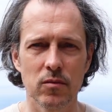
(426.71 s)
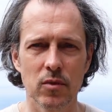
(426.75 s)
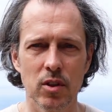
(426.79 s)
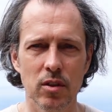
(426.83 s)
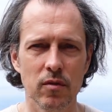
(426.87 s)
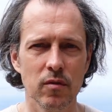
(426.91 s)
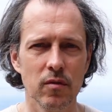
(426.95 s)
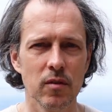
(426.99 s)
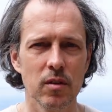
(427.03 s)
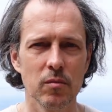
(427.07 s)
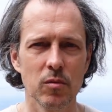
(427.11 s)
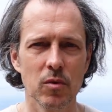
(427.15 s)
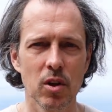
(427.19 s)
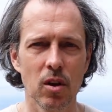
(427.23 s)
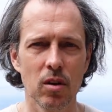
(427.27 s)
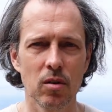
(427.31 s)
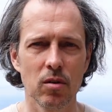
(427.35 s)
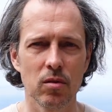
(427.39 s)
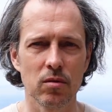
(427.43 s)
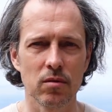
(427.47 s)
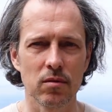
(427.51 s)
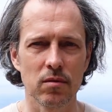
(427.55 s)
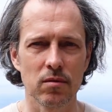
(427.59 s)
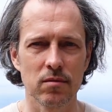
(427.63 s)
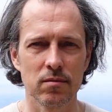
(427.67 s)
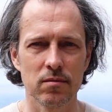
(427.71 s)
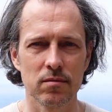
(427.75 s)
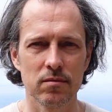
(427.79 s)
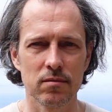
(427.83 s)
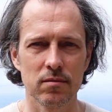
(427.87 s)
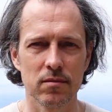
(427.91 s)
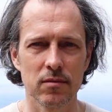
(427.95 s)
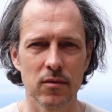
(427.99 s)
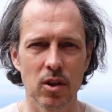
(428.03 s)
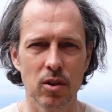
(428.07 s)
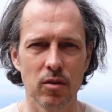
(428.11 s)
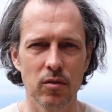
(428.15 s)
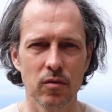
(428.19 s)
Leave them alone.
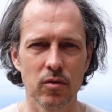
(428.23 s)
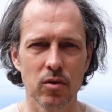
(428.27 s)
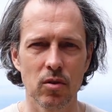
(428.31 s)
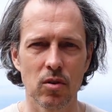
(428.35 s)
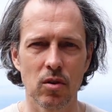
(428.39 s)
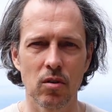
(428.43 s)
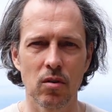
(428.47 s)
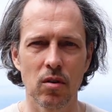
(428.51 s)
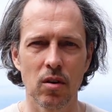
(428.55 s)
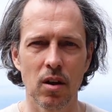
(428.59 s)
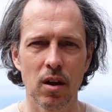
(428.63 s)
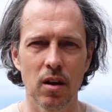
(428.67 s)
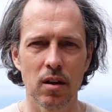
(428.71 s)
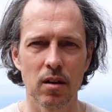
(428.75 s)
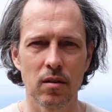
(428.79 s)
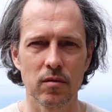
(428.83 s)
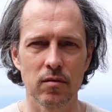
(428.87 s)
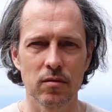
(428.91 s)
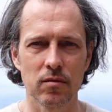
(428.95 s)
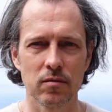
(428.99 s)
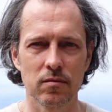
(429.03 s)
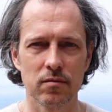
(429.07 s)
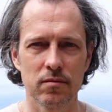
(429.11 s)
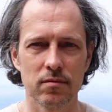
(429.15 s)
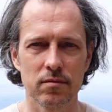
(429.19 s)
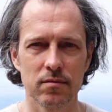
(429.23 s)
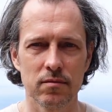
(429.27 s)
Live your own life.